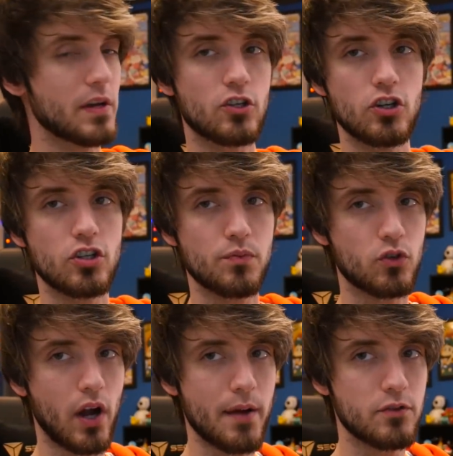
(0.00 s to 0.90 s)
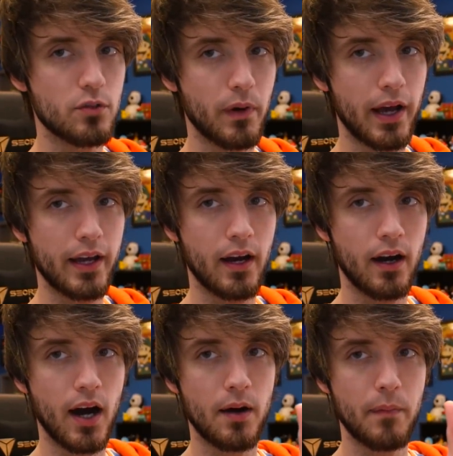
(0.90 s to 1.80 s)
Make sure you subscribe to my
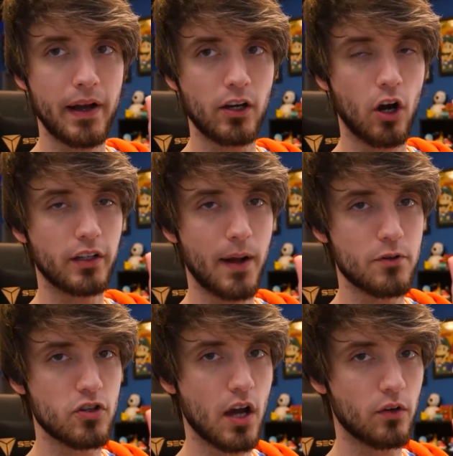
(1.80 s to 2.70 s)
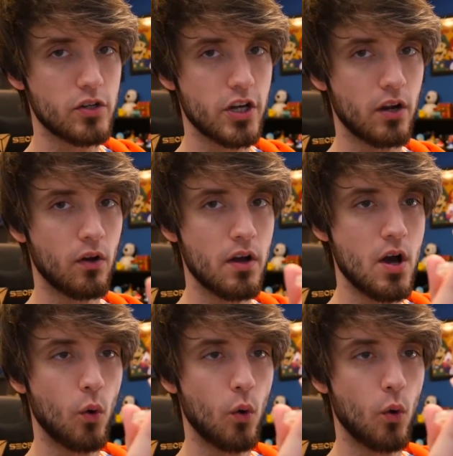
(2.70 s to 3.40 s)
my Cardcaptor Sakura channel.